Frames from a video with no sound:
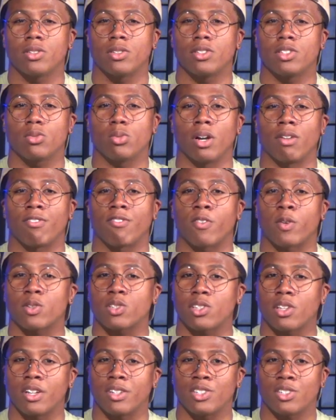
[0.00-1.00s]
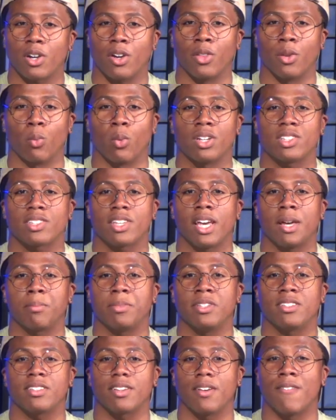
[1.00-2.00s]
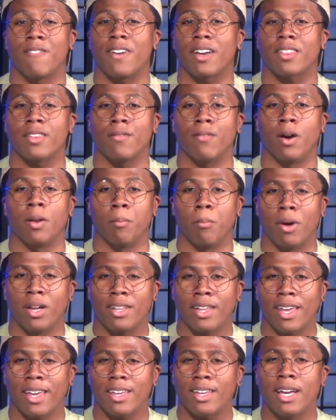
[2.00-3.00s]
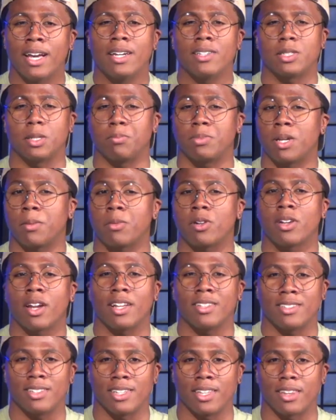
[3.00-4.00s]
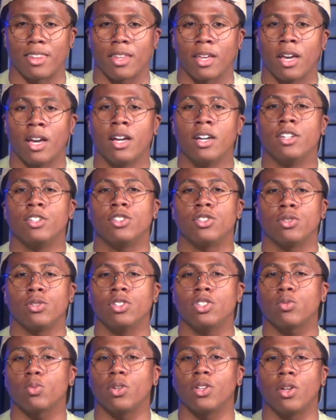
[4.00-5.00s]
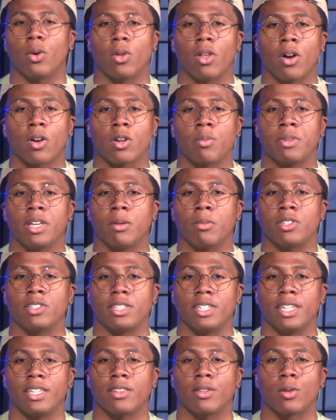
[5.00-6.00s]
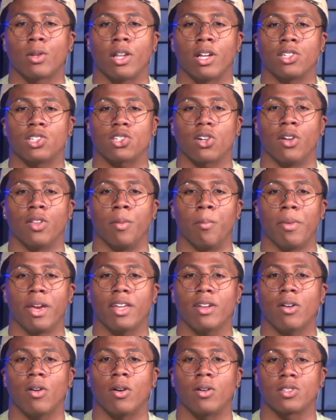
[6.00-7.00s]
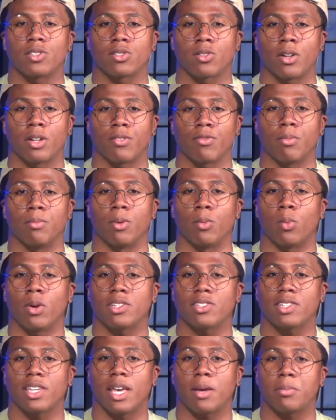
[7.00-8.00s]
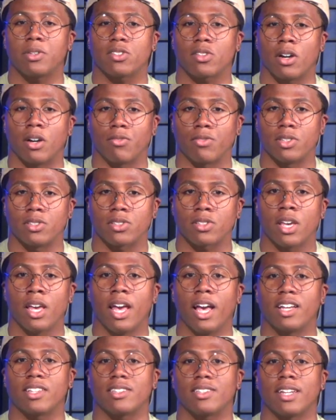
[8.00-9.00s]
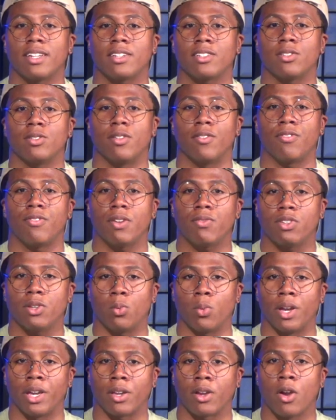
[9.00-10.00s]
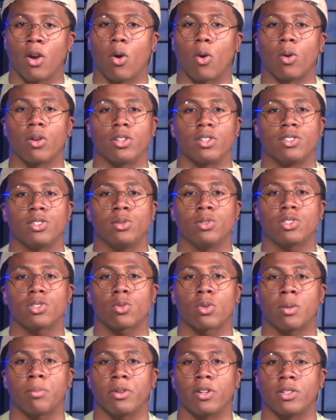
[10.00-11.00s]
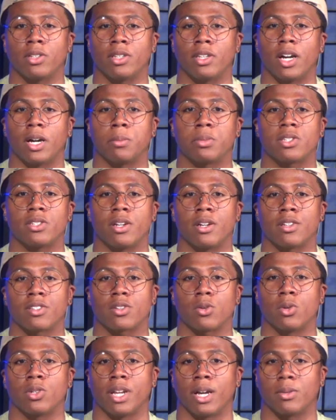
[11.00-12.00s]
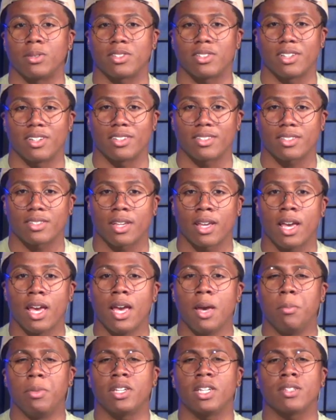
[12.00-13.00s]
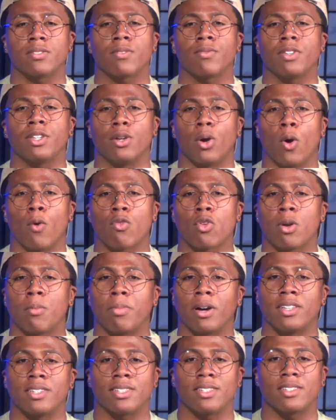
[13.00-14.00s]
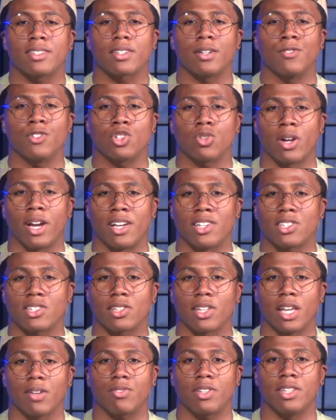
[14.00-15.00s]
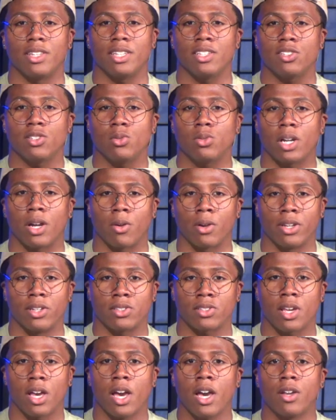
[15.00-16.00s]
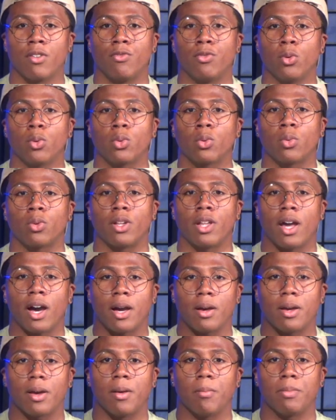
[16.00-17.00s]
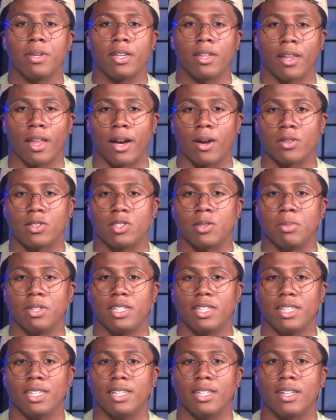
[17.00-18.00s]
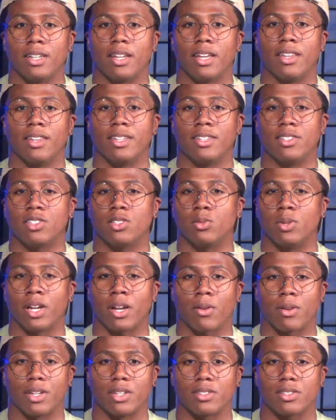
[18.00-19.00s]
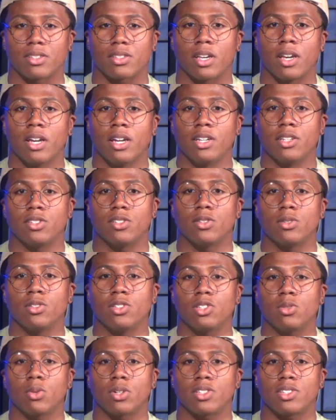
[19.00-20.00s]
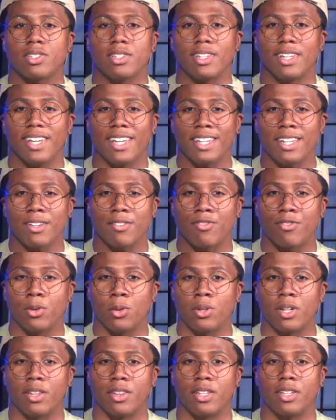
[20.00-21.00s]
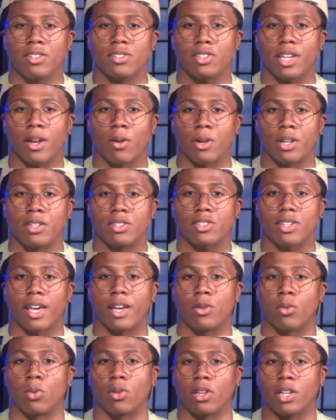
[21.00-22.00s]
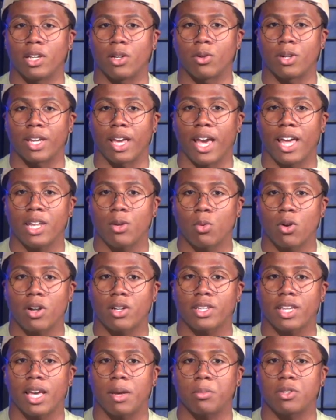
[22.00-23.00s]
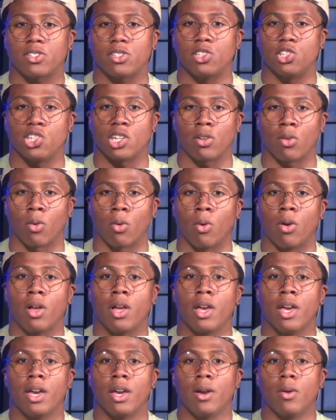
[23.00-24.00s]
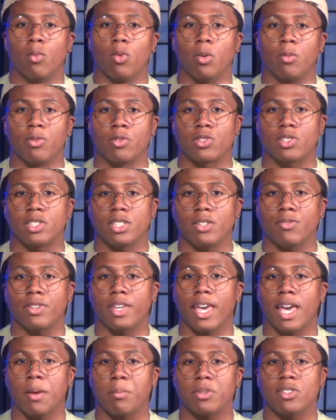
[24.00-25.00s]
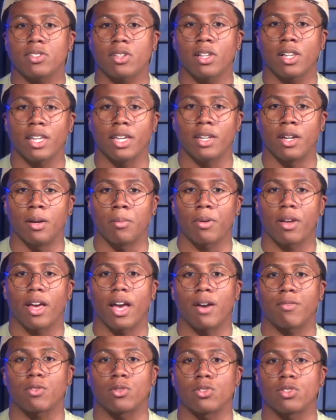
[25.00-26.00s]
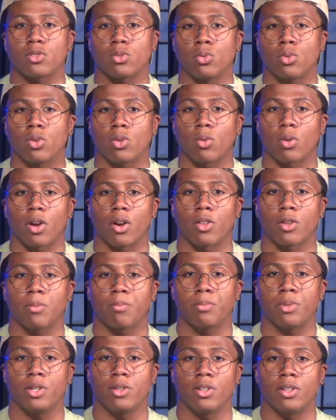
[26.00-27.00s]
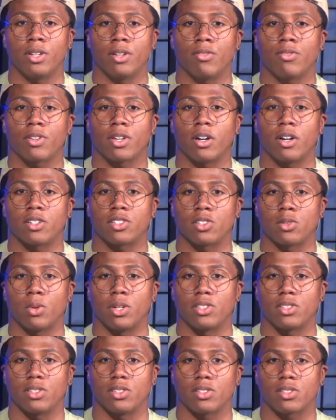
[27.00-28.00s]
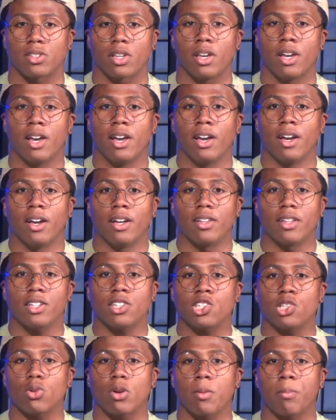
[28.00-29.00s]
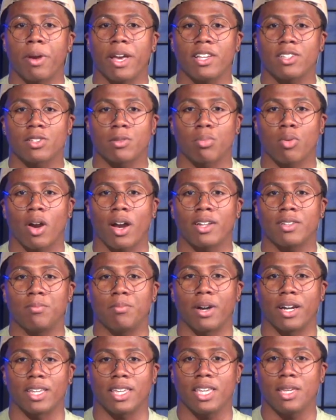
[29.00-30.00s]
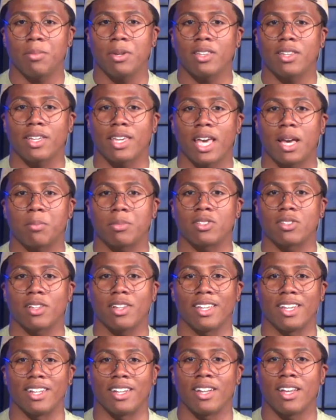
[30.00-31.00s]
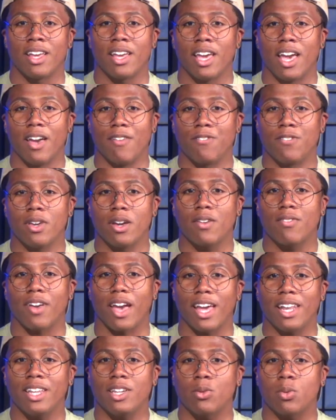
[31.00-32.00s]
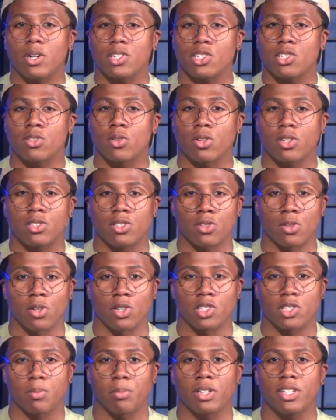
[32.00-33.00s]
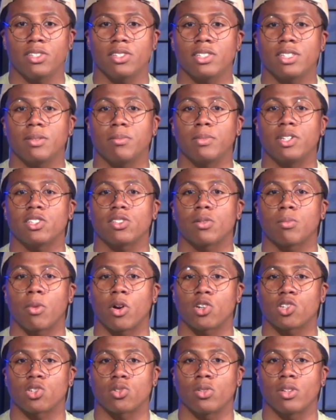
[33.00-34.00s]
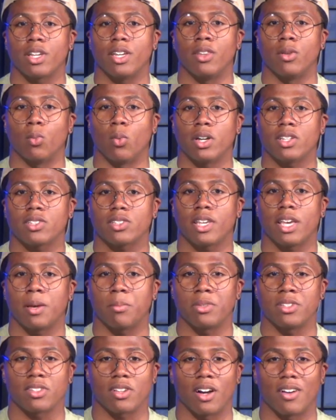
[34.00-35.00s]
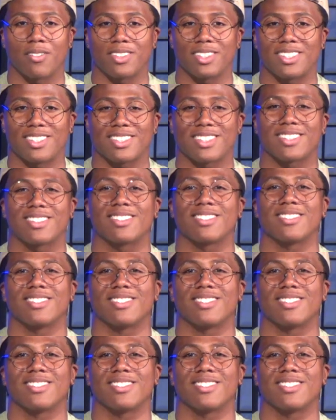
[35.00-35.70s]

students who have first lunch on the West Campus effective on Monday, September 19th, Students will no longer be able to eat their lunch on the main hall starting from the West Campus office, extending to the 50 wing or in the two-story building upstairs or downstairs. Because of the overabundance of trash left in these two areas, food will not be allowed to be eaten in these two areas. Students who are seen eating food in these areas and littering anywhere on campus in general will receive campus cleanup after school or other punitive consequences. Let's show our pace of pride by keeping the campus clean if you have any questions or concerns, please see Mr. Marshall in the West Campus office.